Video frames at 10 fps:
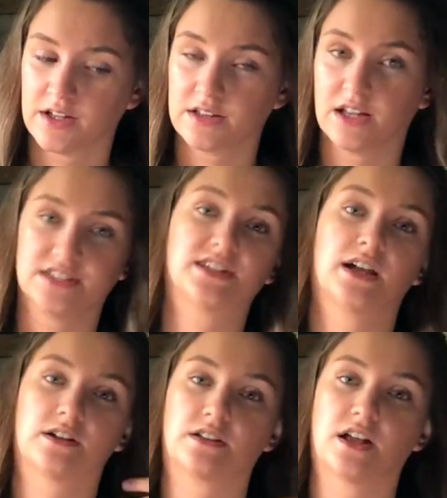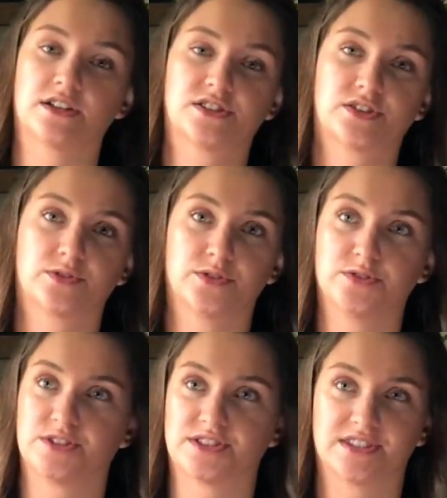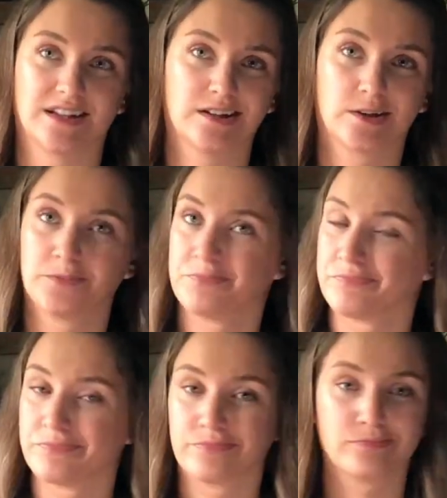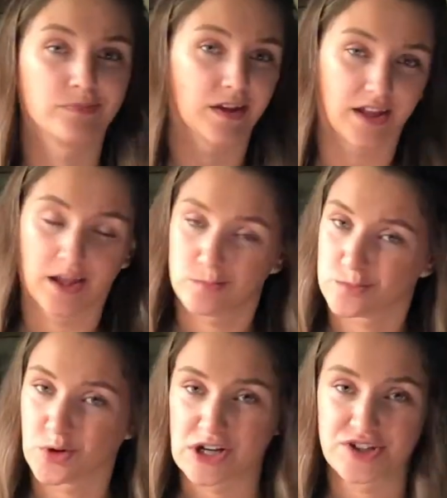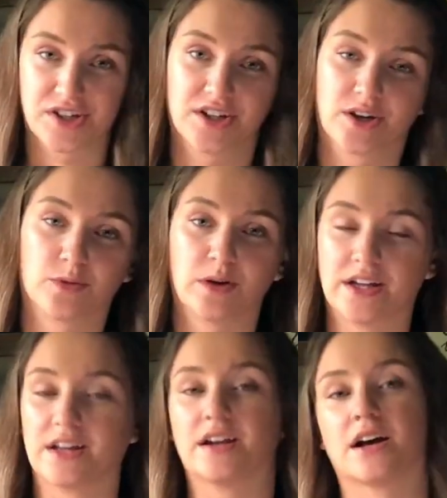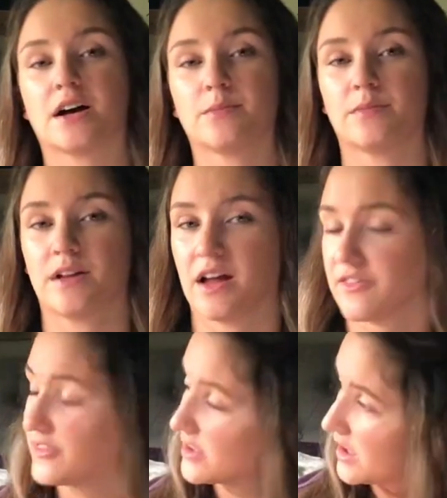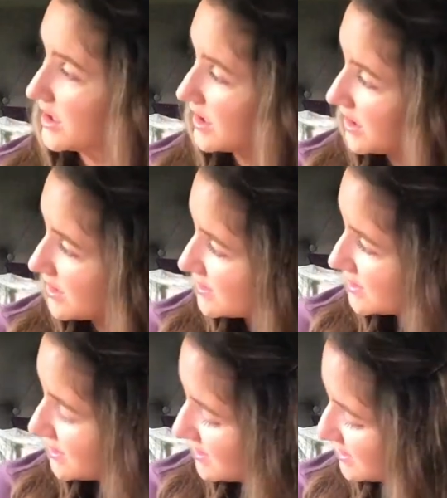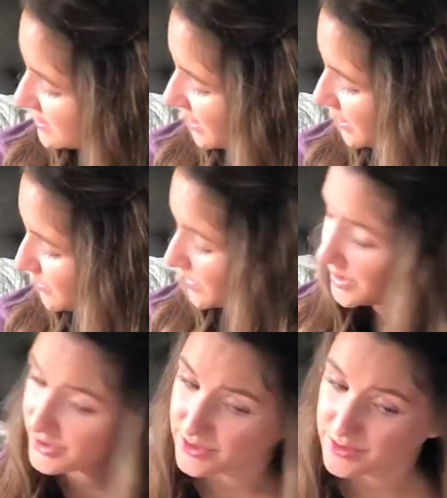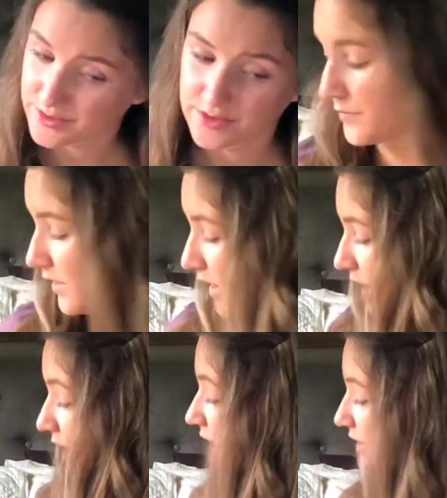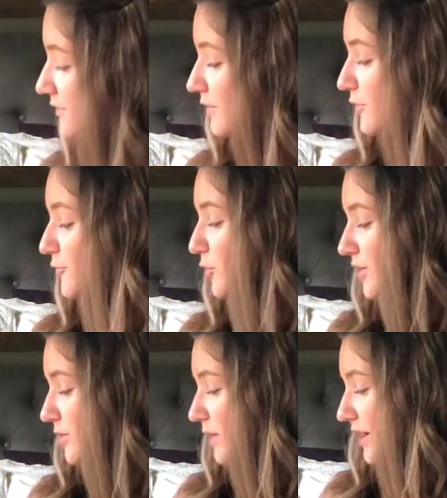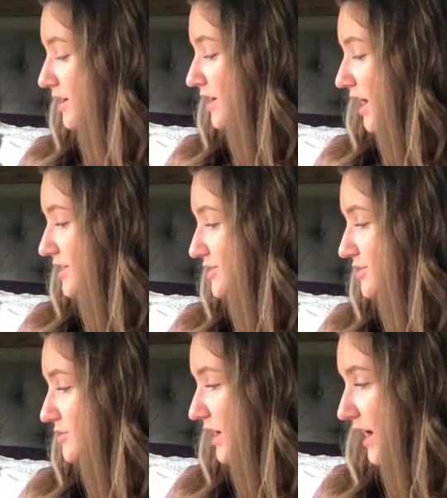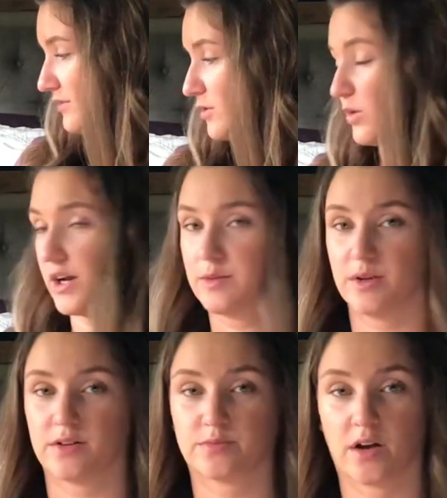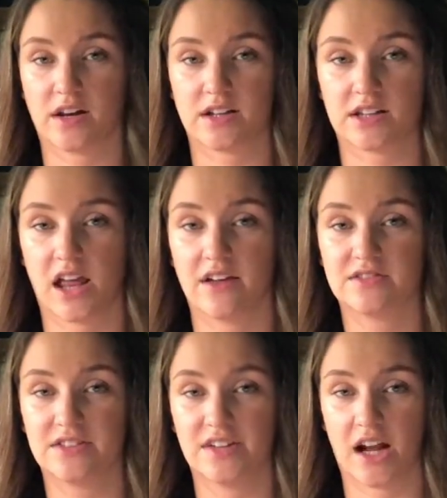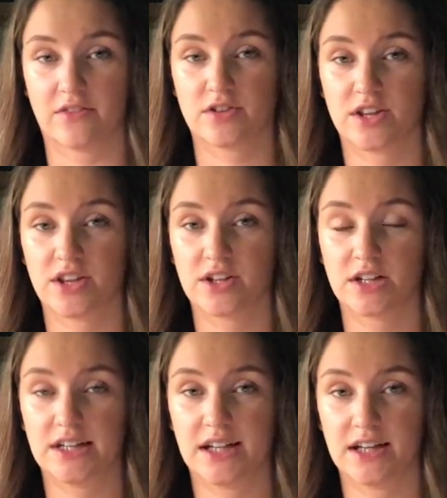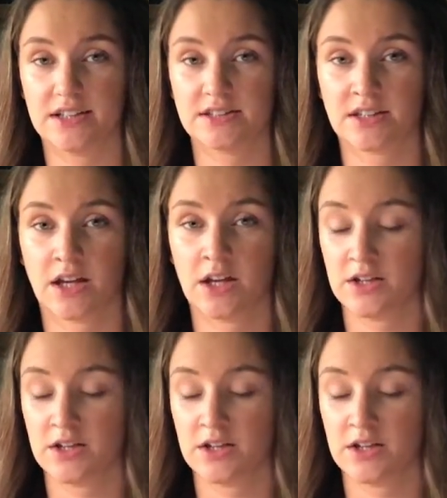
less hair loss through just like, again, brushing or waking up. I feel like it is staying better. And for the record, I do have quite a bit of product left even after the 30 days.